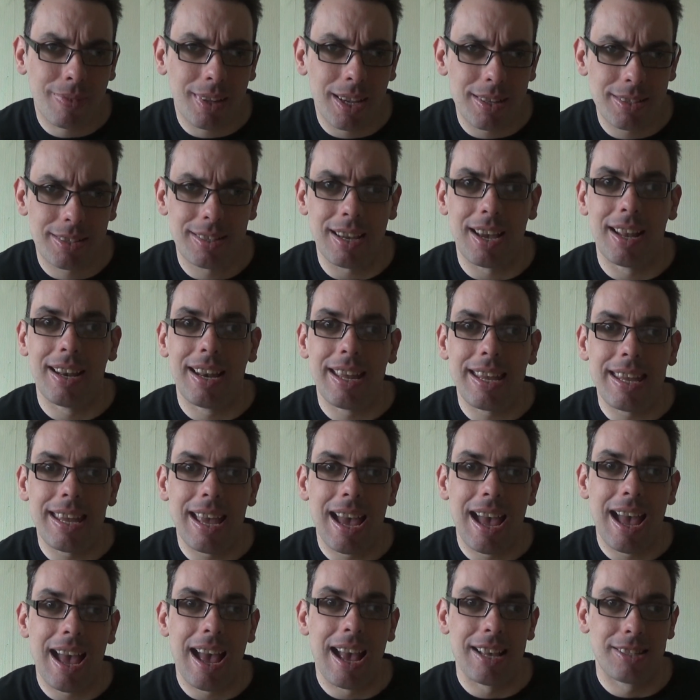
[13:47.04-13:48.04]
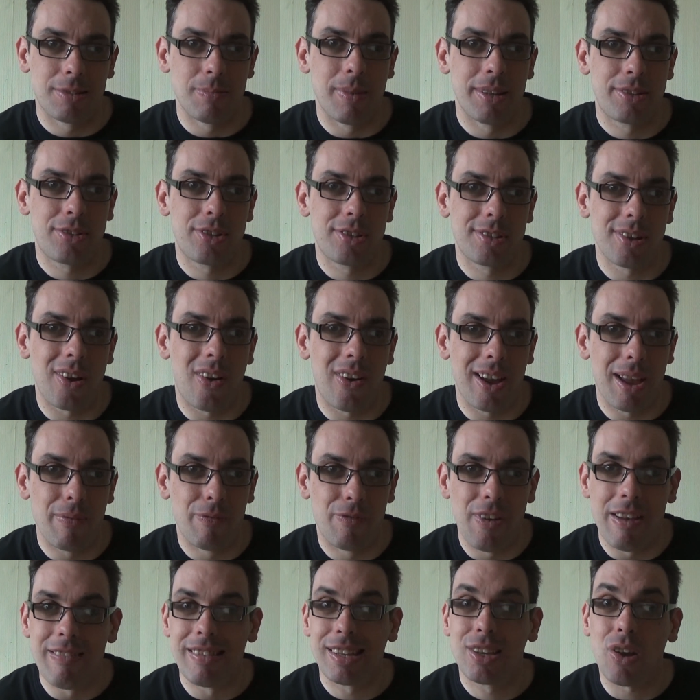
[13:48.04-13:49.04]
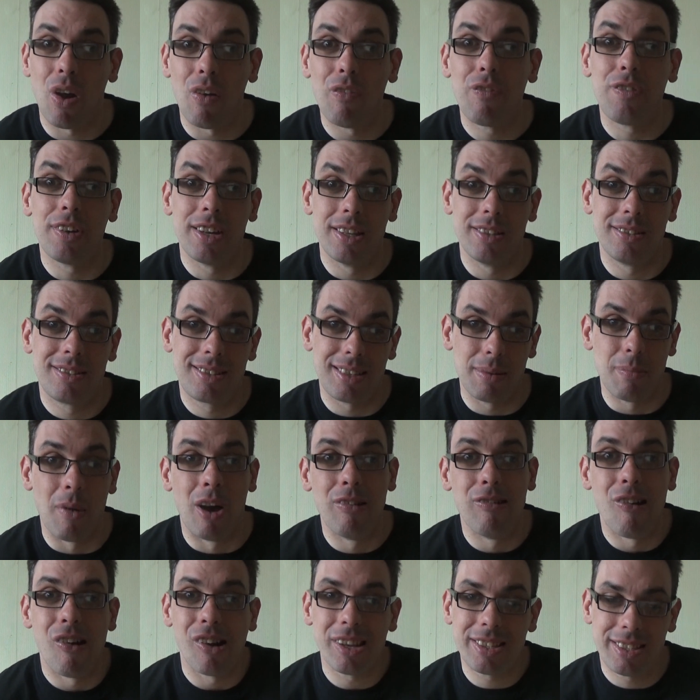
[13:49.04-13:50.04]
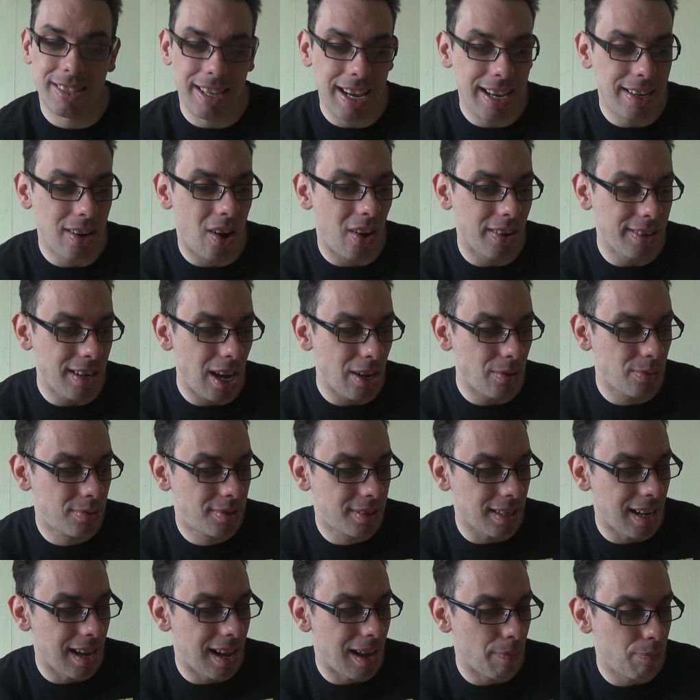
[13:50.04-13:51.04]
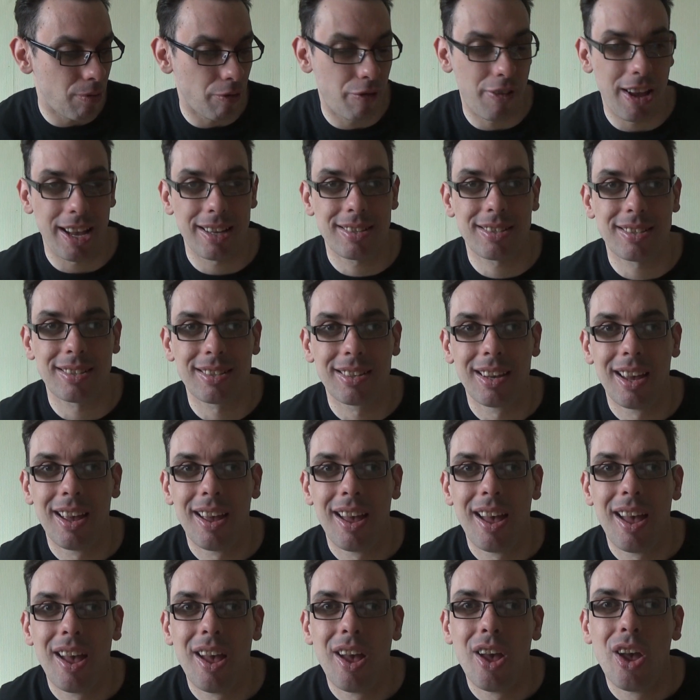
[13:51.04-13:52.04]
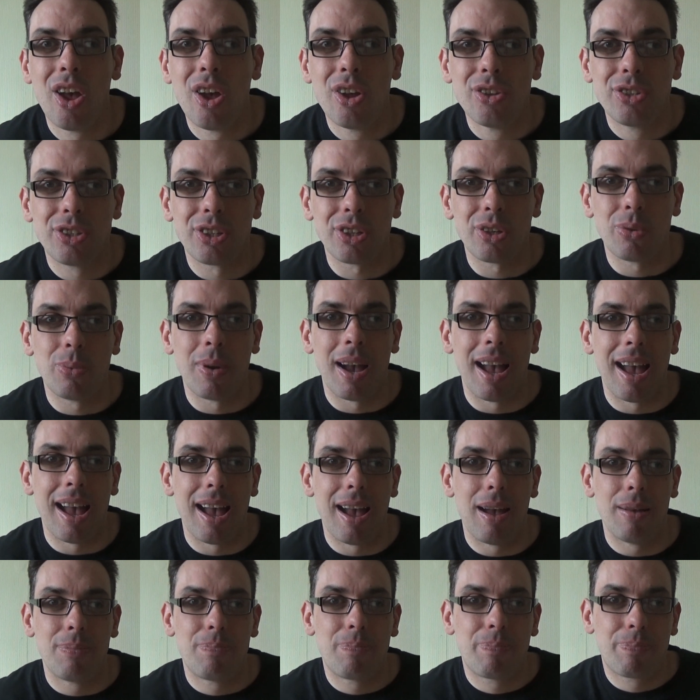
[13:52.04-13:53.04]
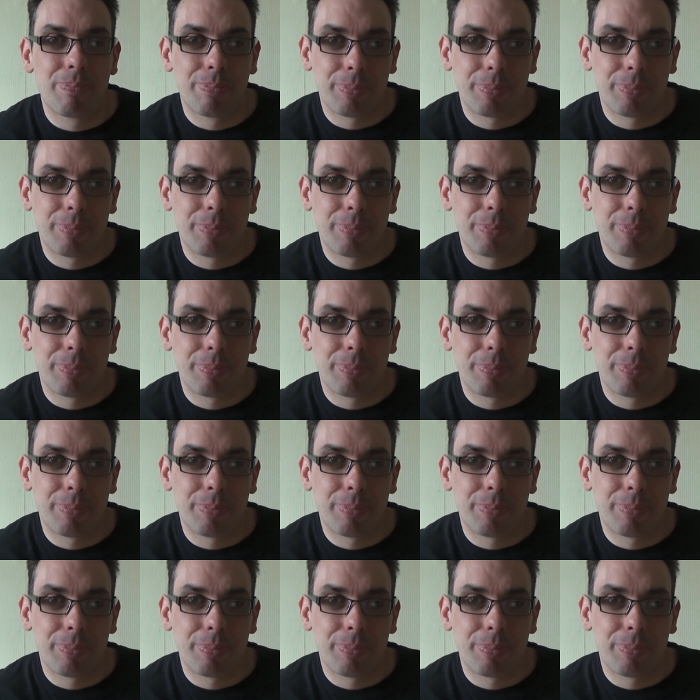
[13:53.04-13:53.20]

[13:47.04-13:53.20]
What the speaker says: certainly as much as I am very confident in my writing, I don't profess to